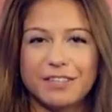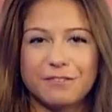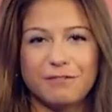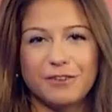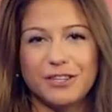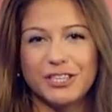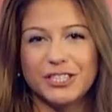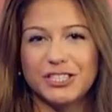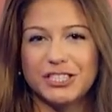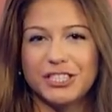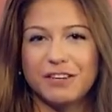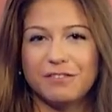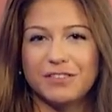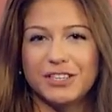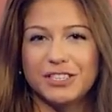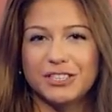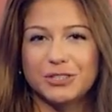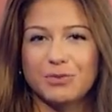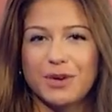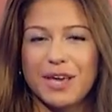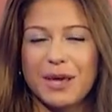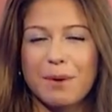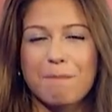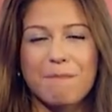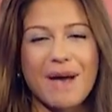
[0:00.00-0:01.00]
it for The Shift this
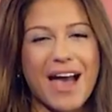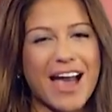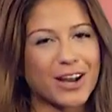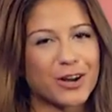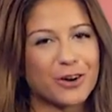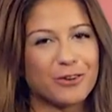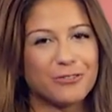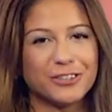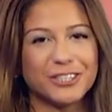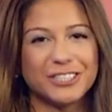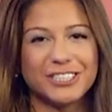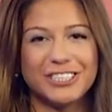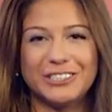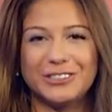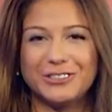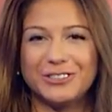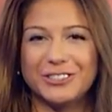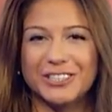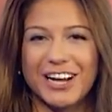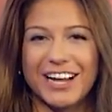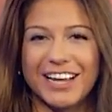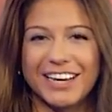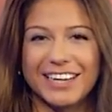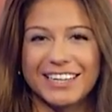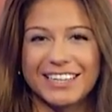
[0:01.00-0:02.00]
week. Back over to you,
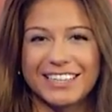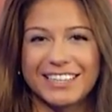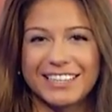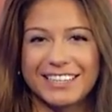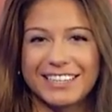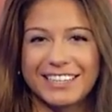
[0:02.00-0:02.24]
John.